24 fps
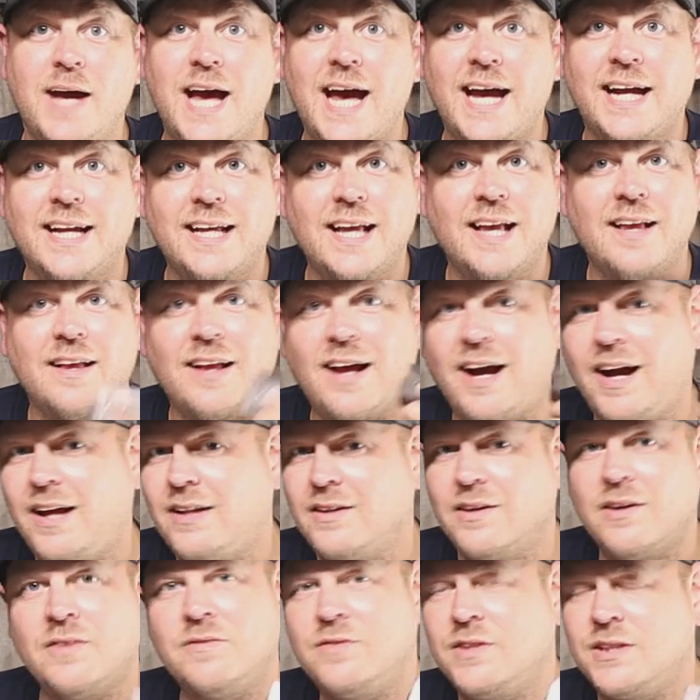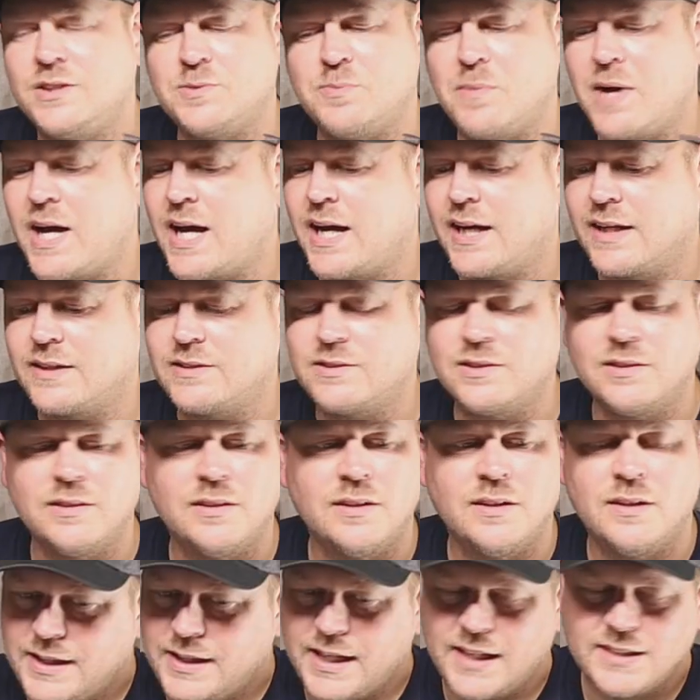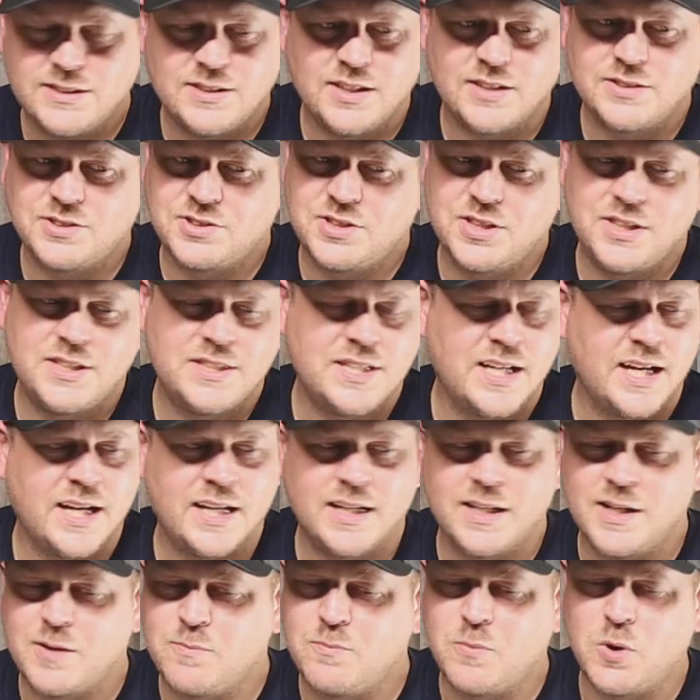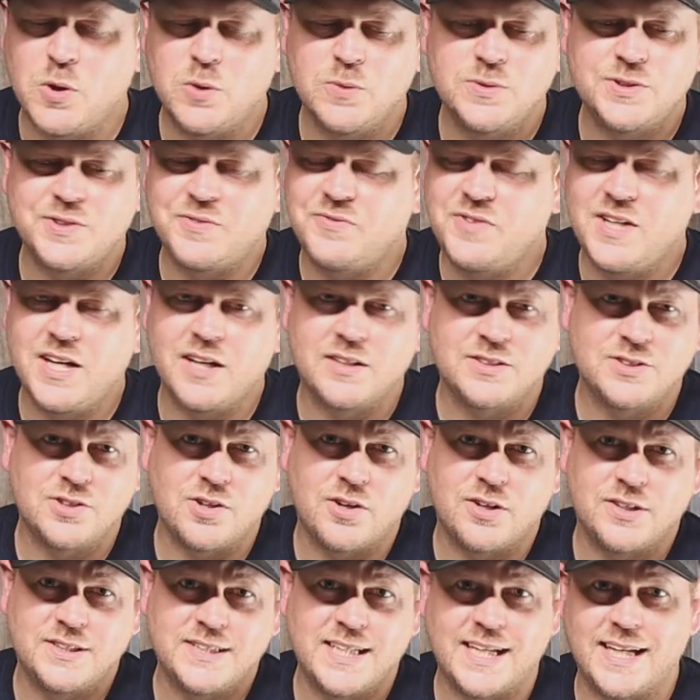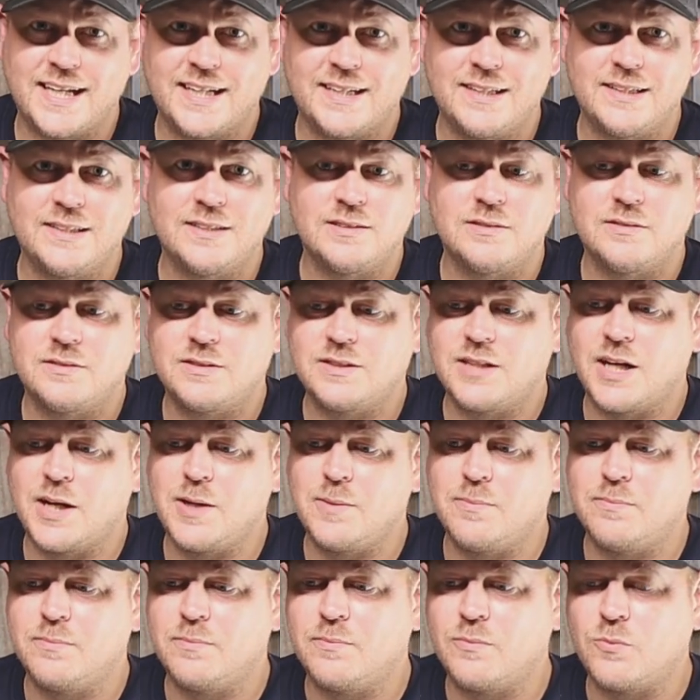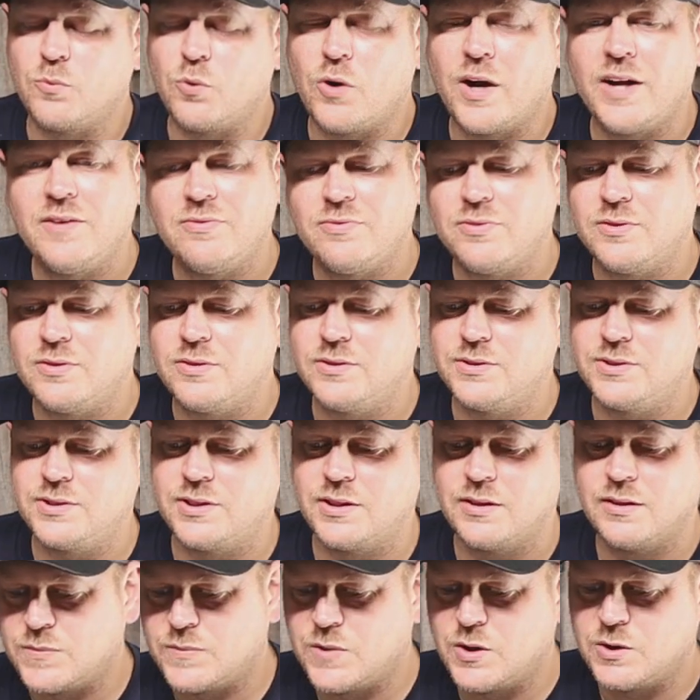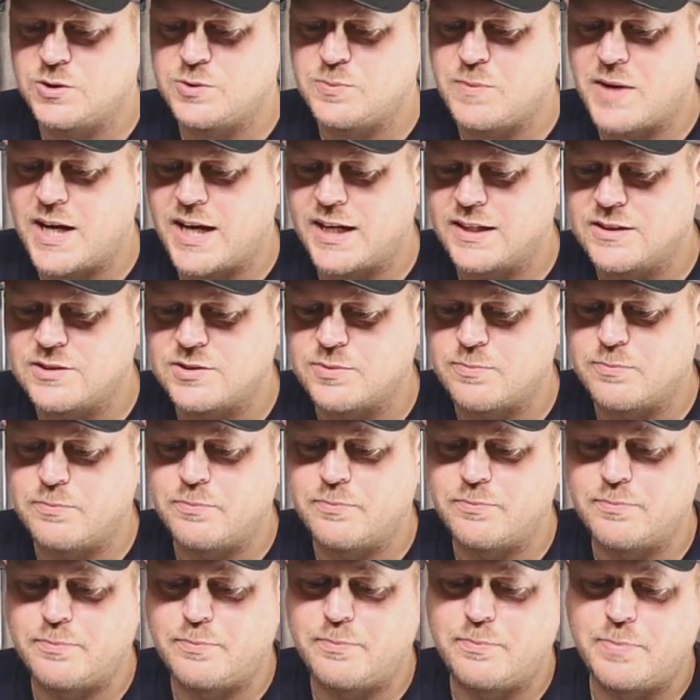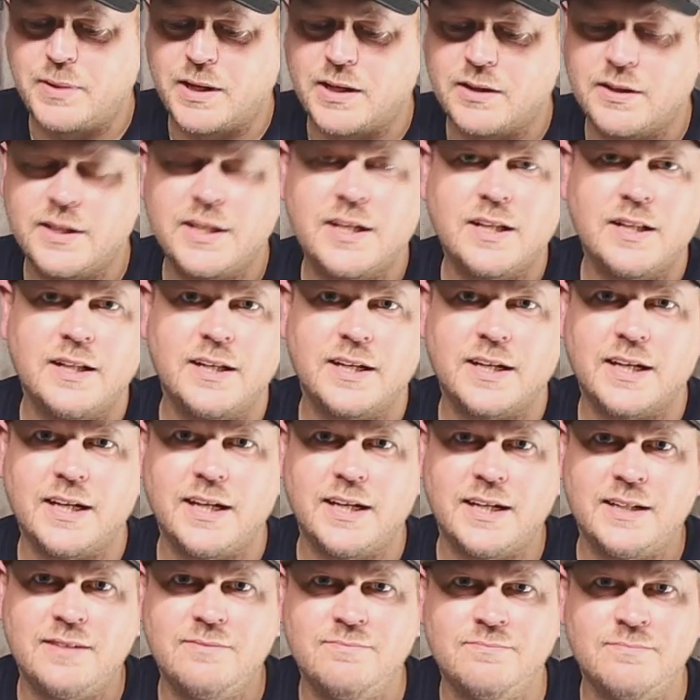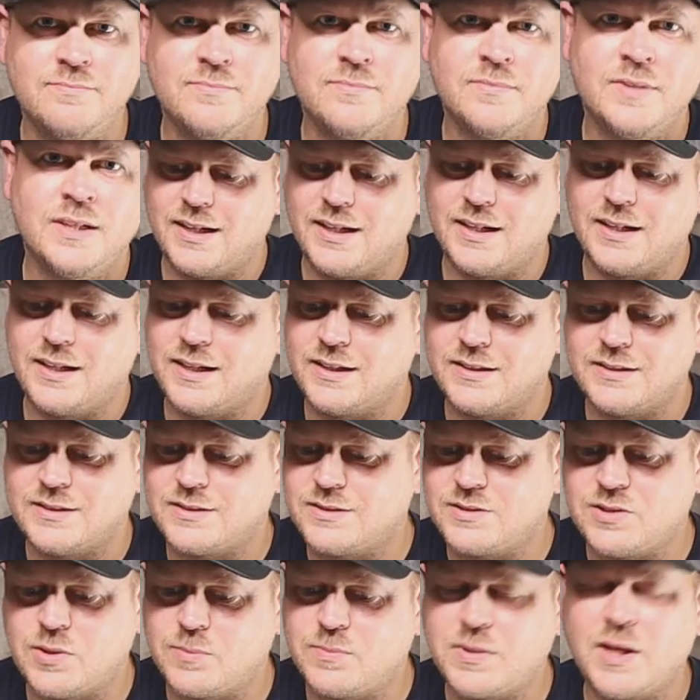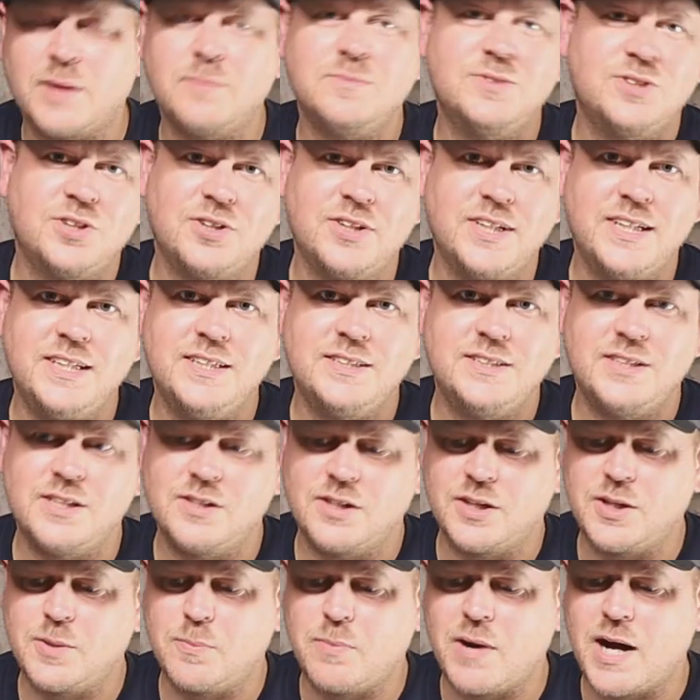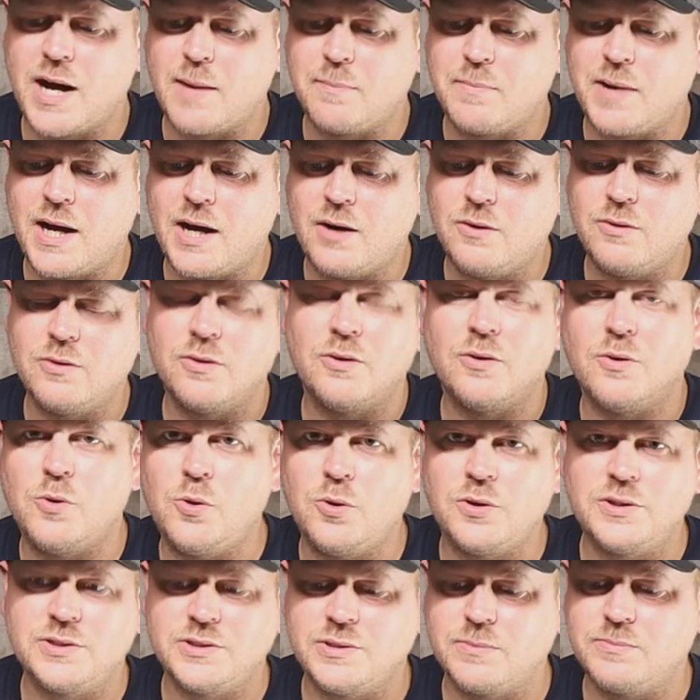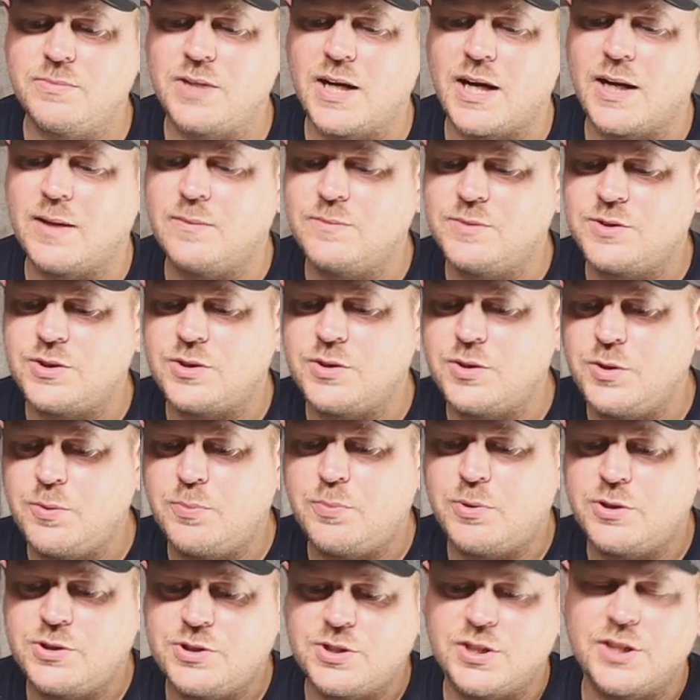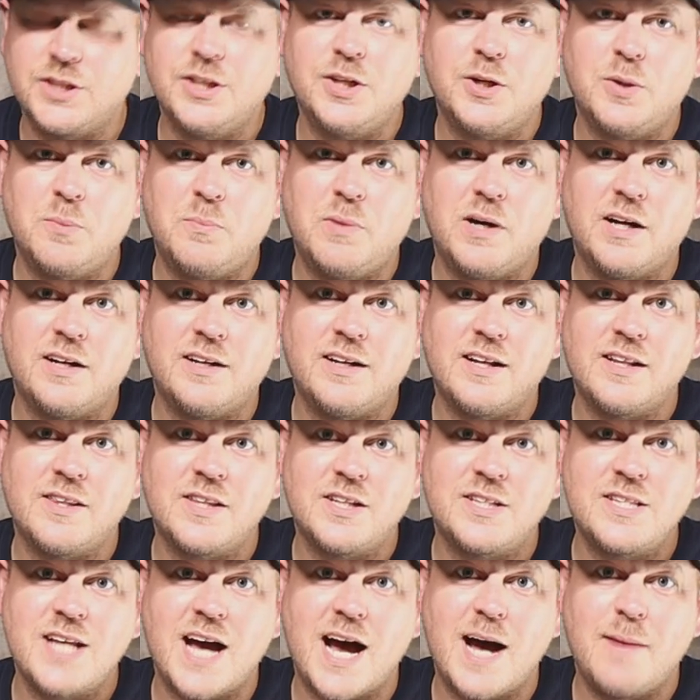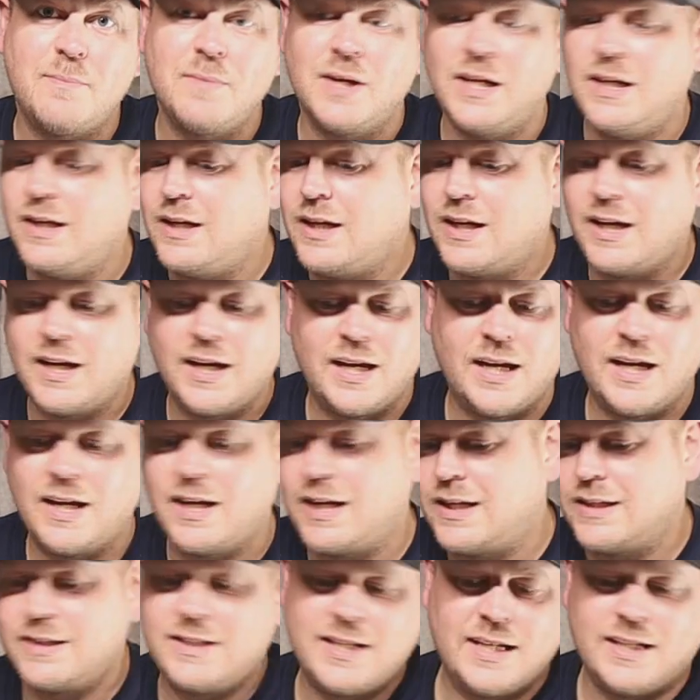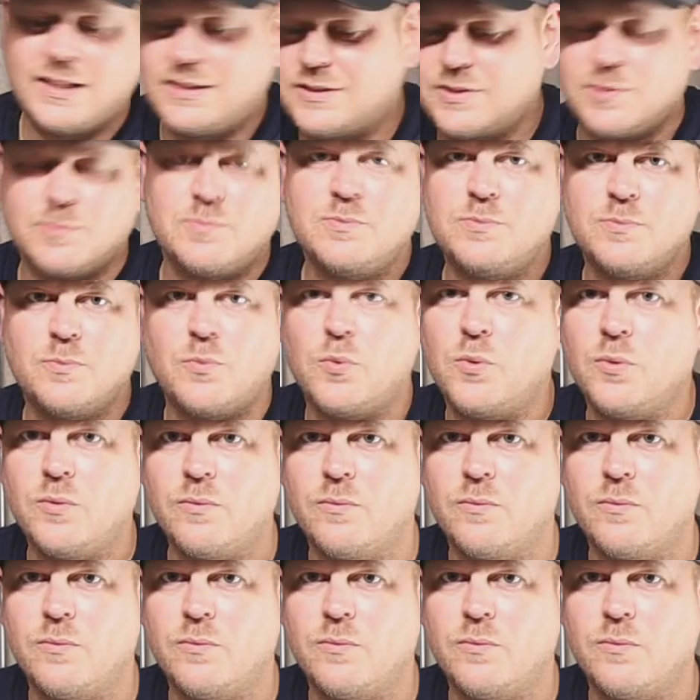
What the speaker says: Mag. I love these mags. The Ssg10 and most VSR10 type rifles, those mags barely click in, and sometimes they're easily pop out, or sometimes you push the little button on the top and it takes some